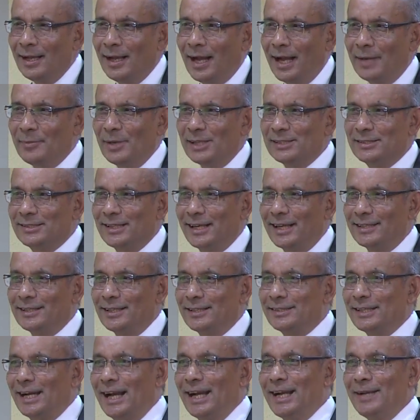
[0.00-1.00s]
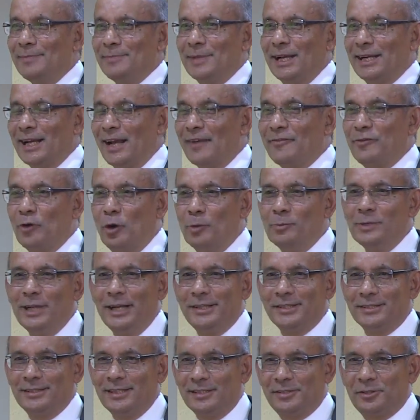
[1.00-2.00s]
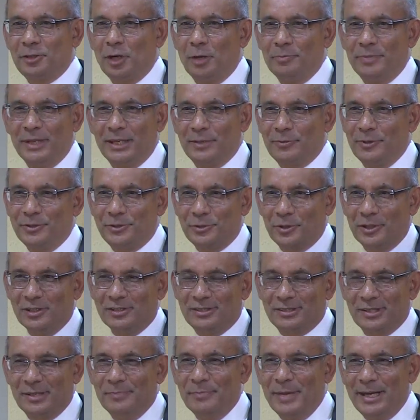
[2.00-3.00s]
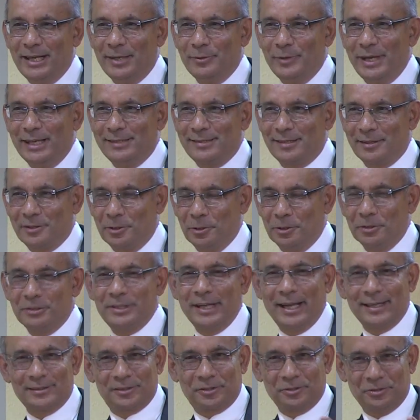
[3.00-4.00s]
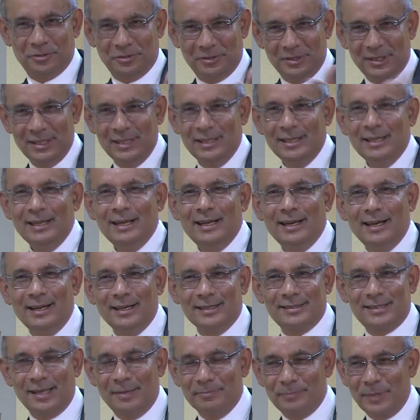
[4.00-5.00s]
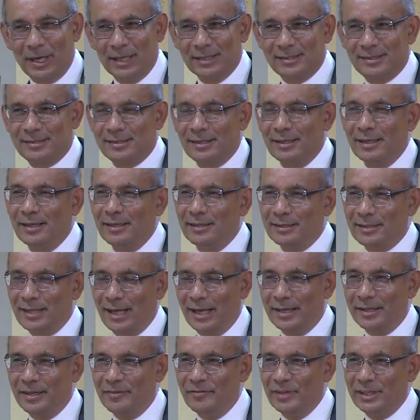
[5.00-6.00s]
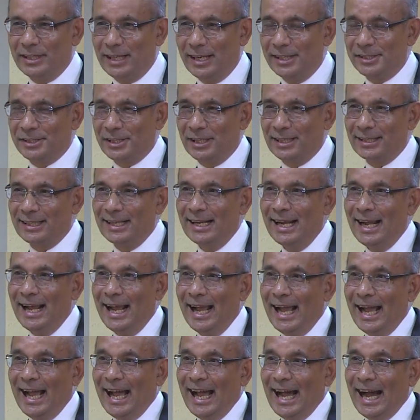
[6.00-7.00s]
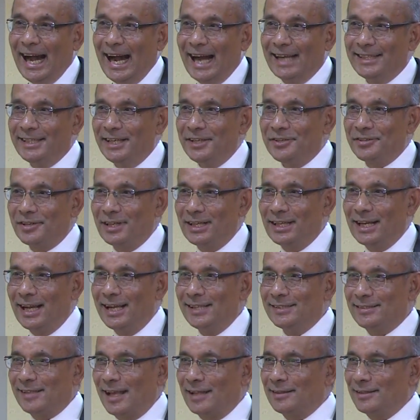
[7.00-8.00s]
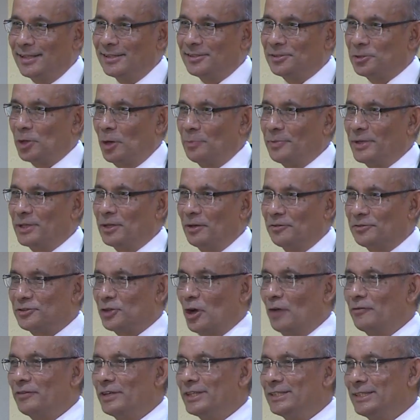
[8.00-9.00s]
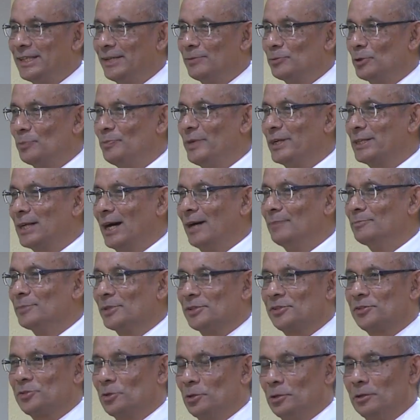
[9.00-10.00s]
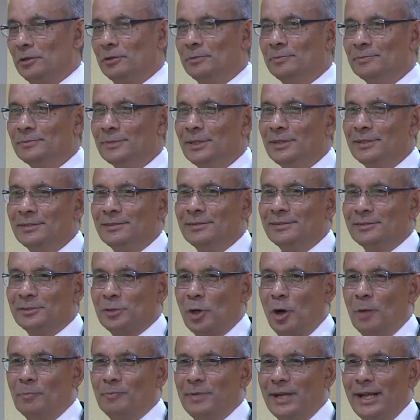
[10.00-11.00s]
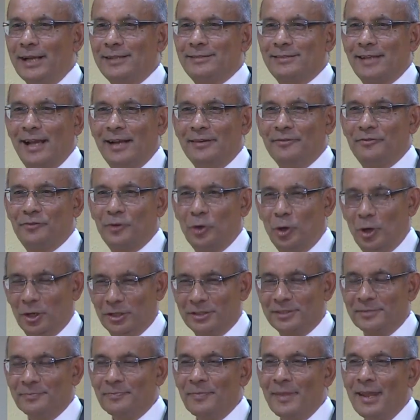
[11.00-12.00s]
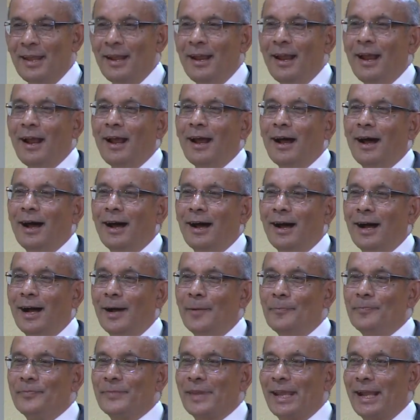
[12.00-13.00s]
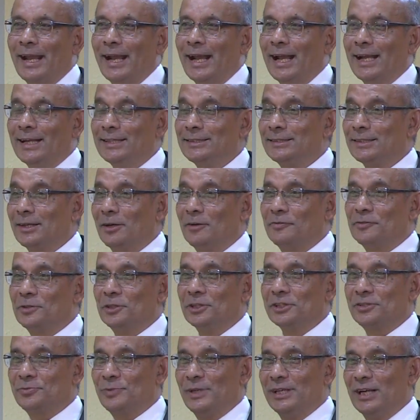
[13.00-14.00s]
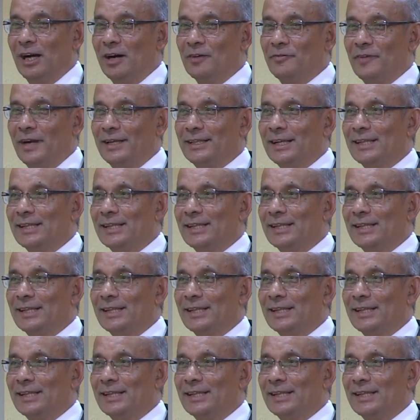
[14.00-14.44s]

I must say, at the time that I formulated this topic, which was many weeks ago, thanks to Sampath's kind invitation, I didn't realize that this topic of sovereignty would become so complex and fraught. And of course, we now find